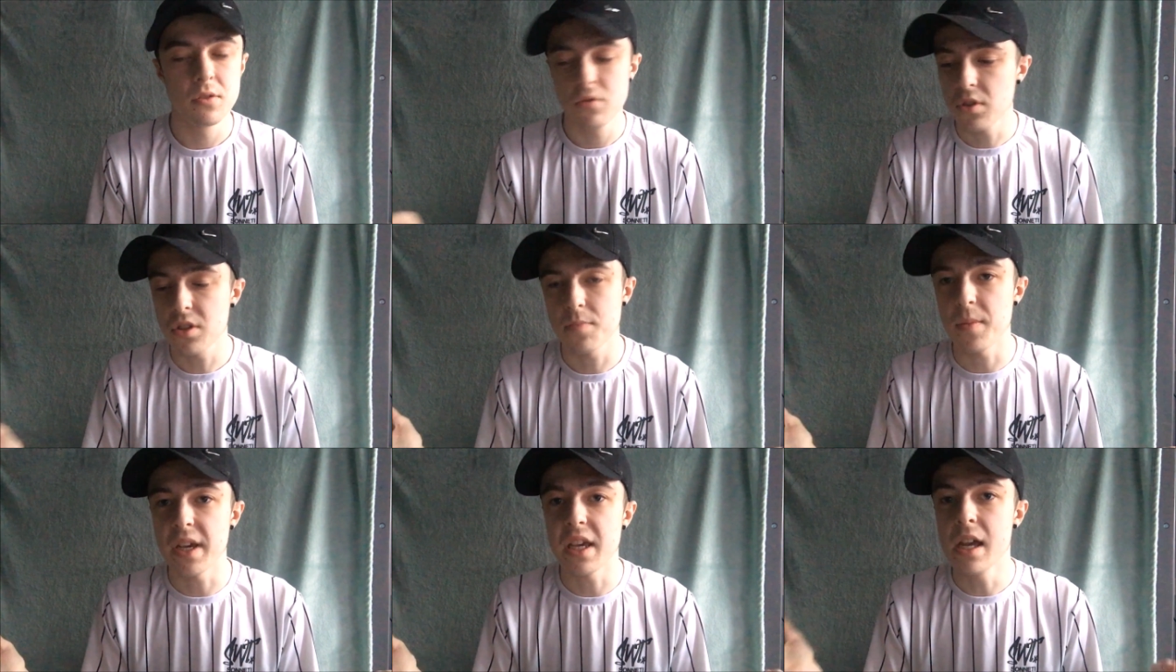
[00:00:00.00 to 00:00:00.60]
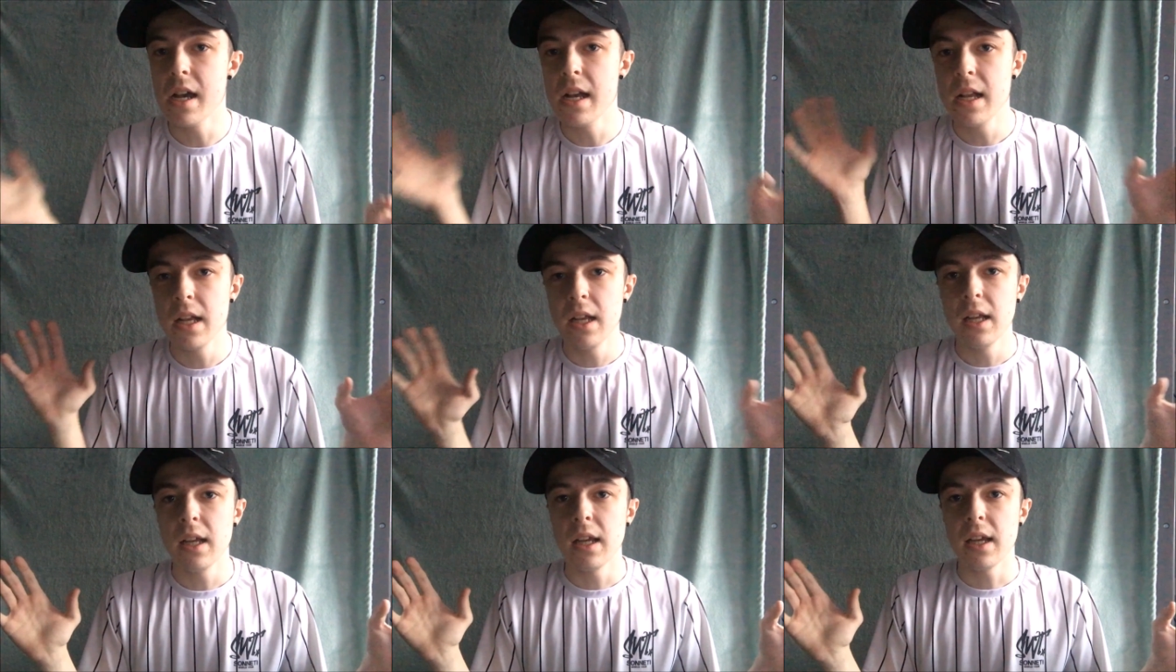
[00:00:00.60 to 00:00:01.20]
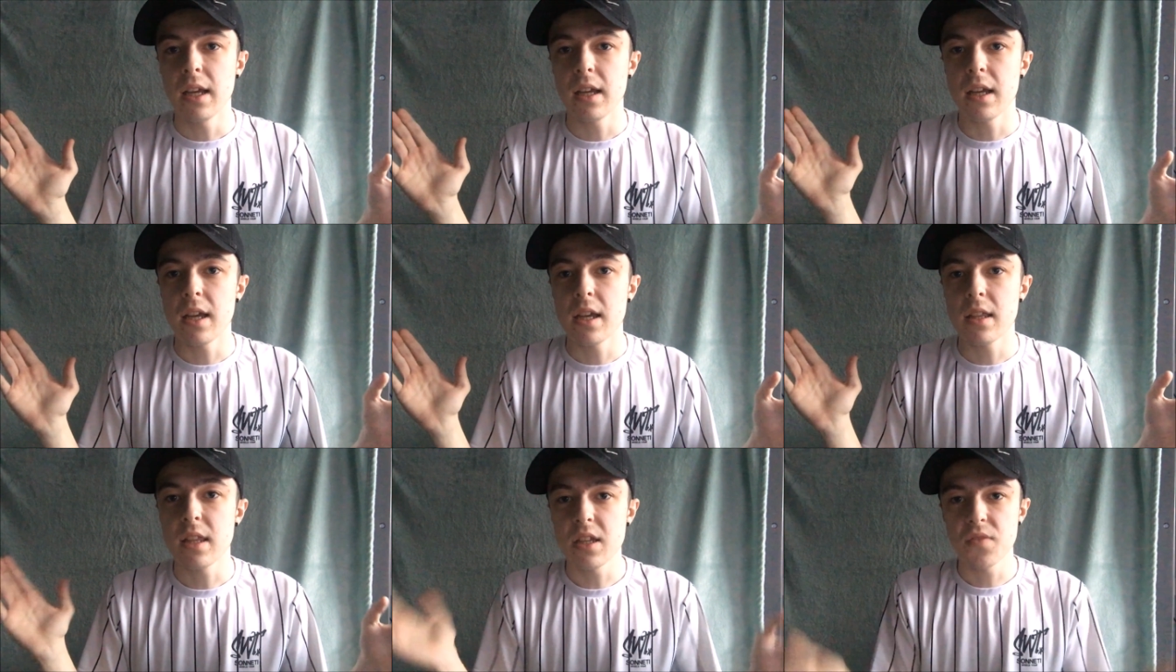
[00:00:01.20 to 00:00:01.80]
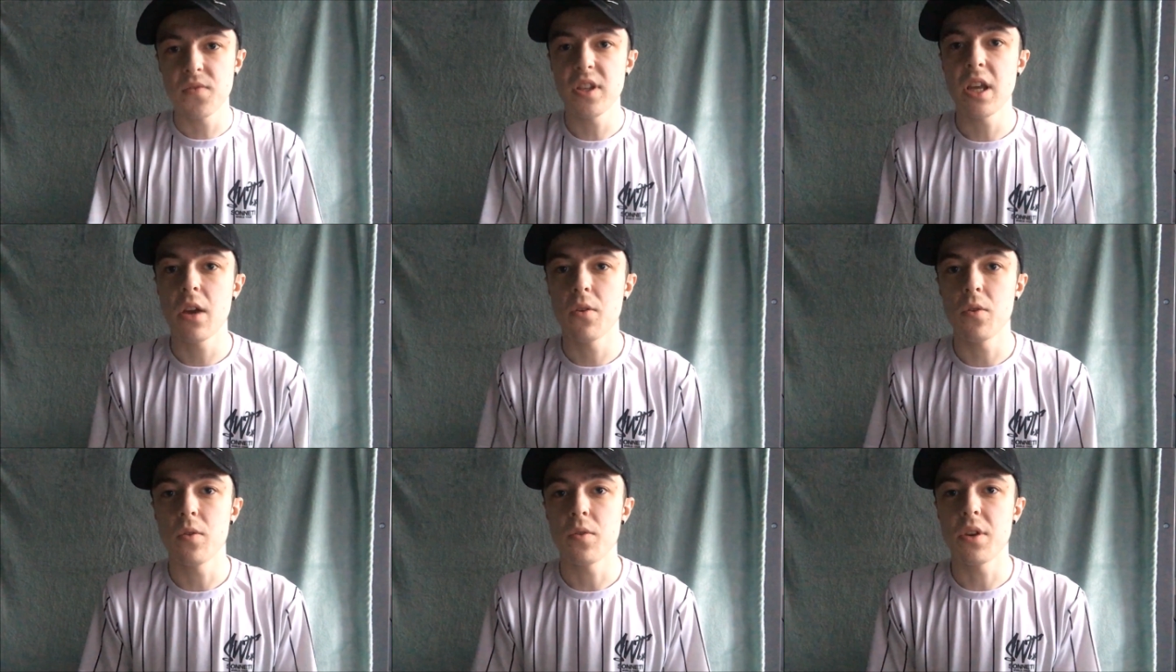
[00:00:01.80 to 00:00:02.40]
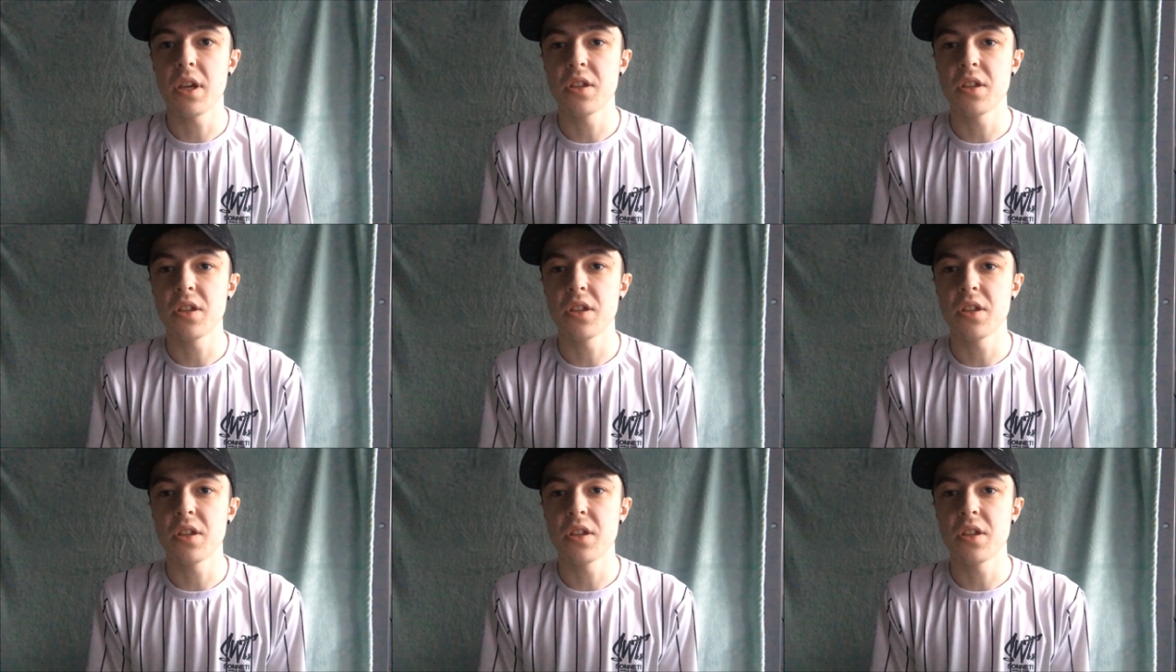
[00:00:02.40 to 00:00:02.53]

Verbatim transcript: trust me, this video